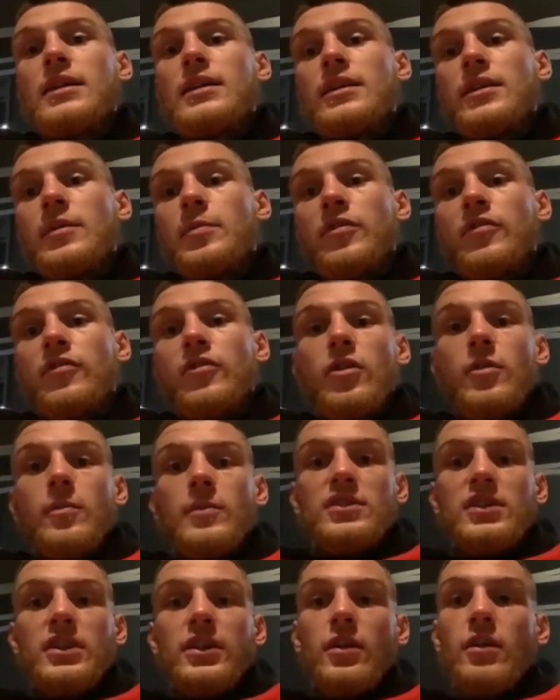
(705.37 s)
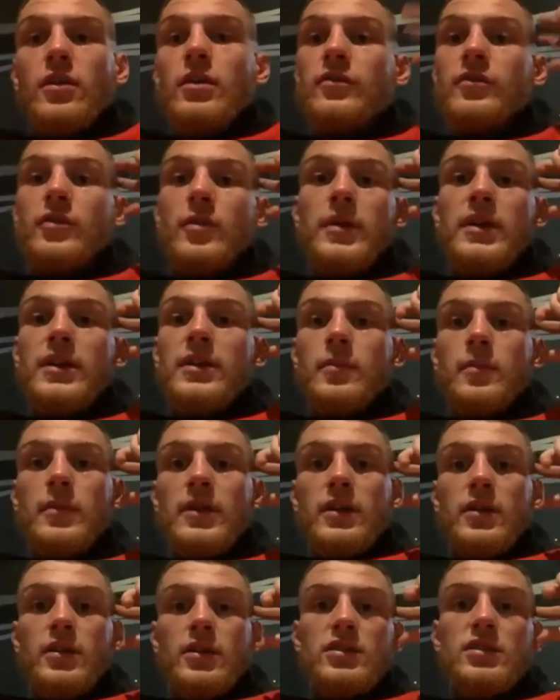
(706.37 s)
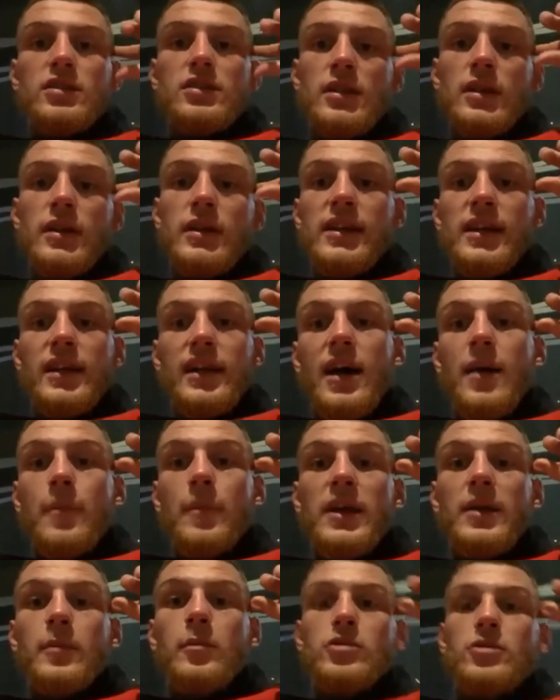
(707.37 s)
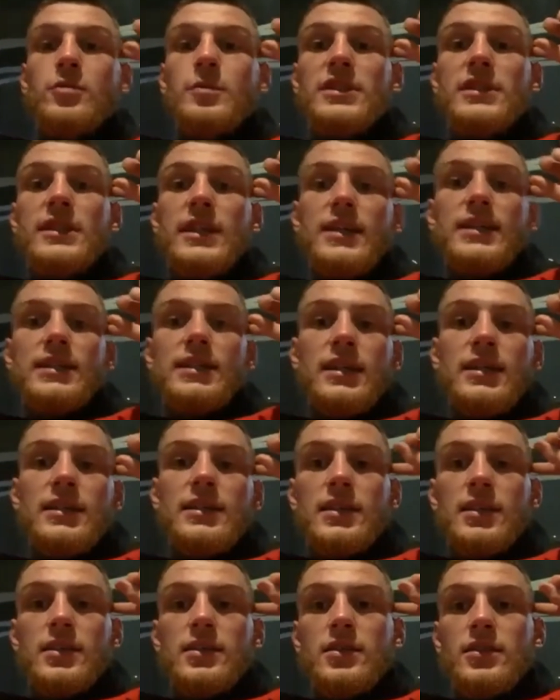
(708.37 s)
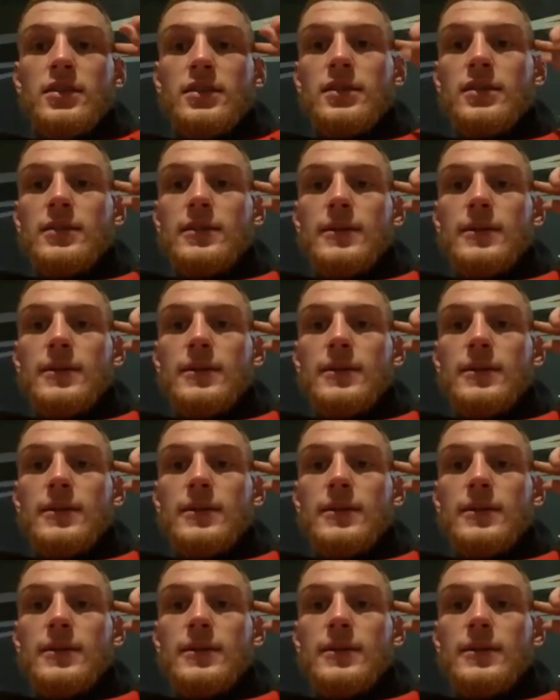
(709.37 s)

the performance of your life to beat them, because you can't make much mistakes against these guys.